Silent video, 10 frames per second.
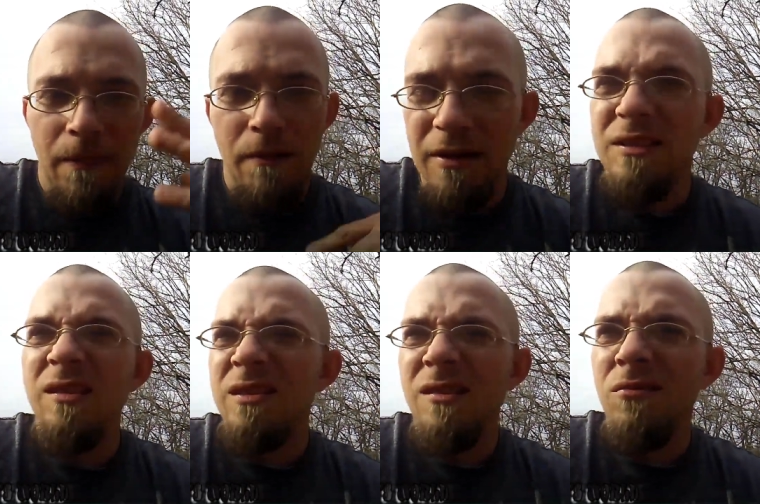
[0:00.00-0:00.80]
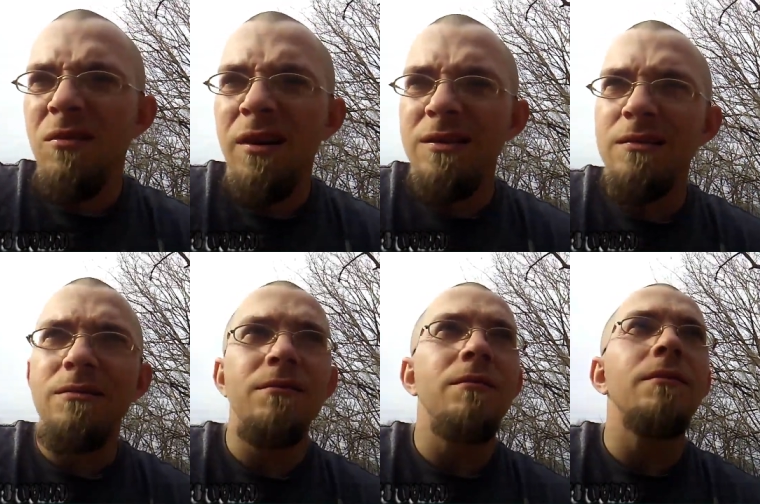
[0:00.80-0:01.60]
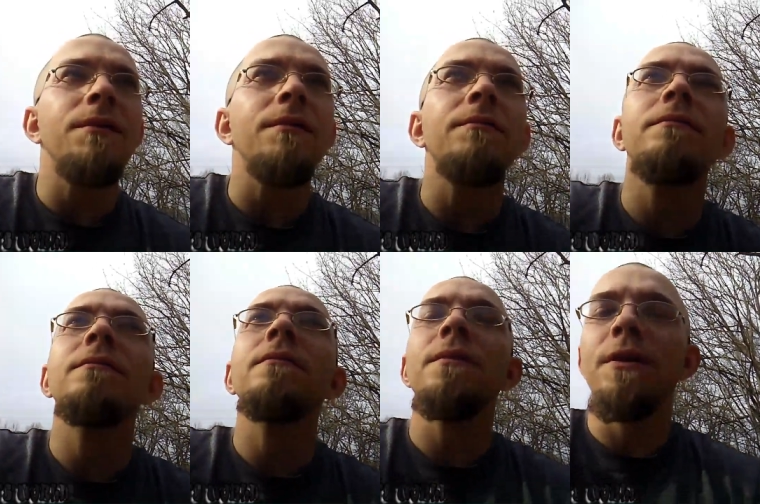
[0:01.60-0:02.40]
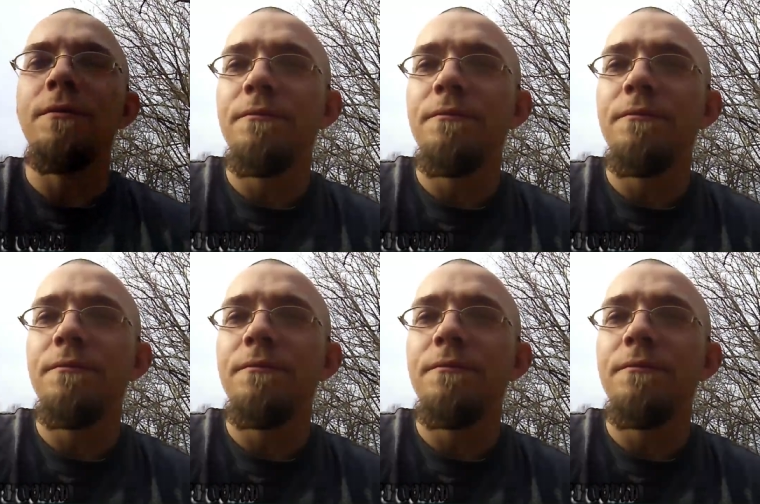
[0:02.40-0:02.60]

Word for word: it's a little crazy, you know. But